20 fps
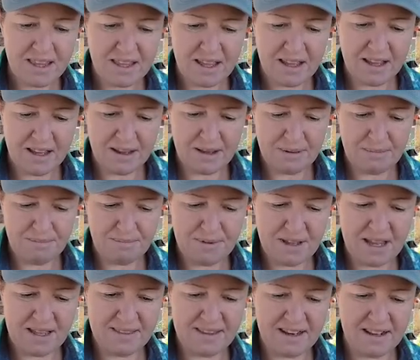And
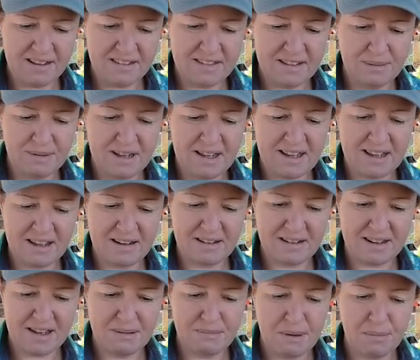then I'll see what I can
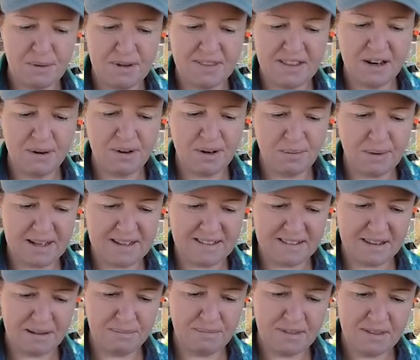come up with. I don't want to
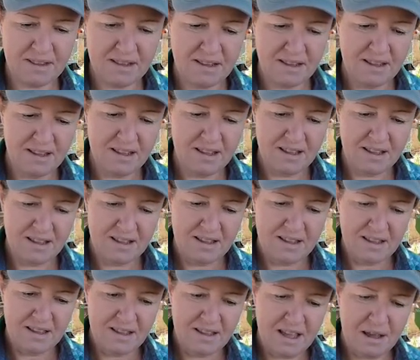waste them.
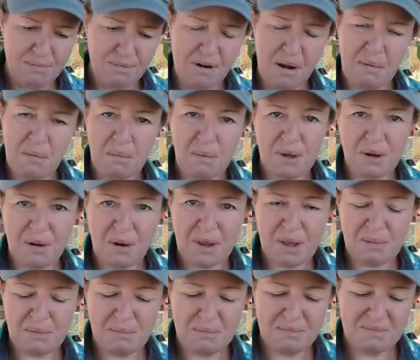I'll probably grow
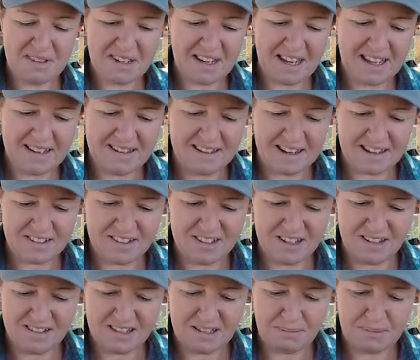them again next
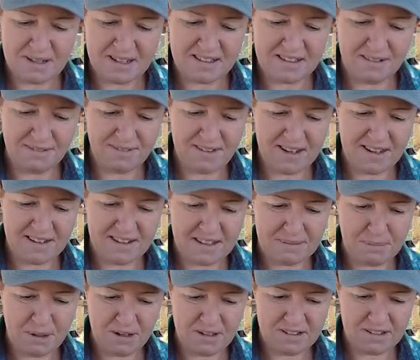year just because I find
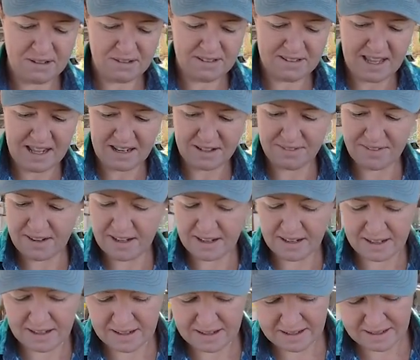this part so
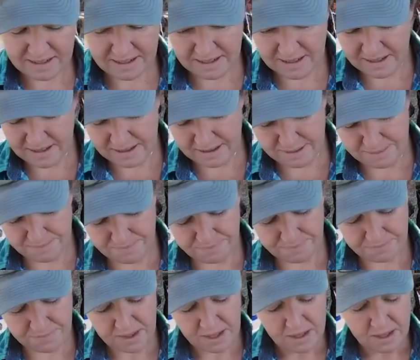satisfying.
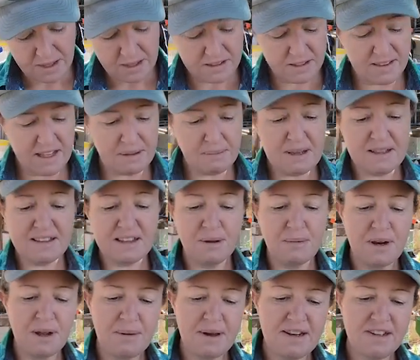So that's basically
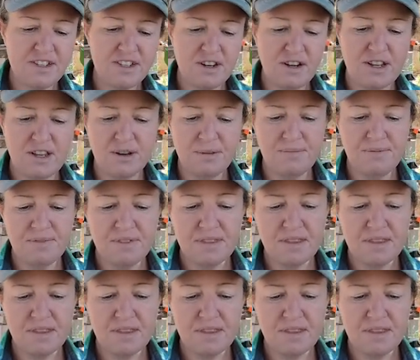what I wanted to show you.